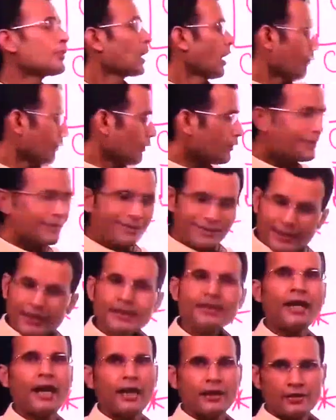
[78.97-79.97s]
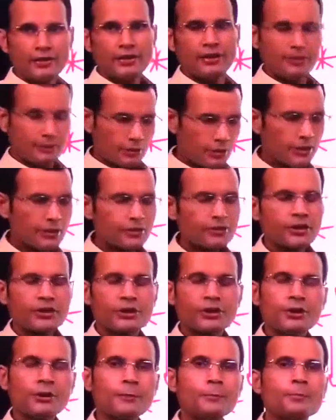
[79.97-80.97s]
We will see that in the
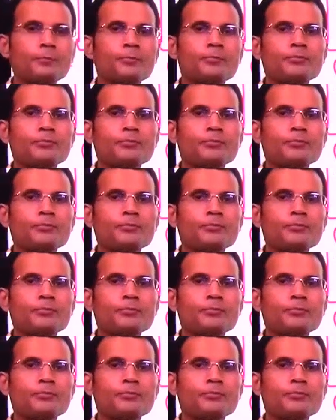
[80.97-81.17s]
discussion.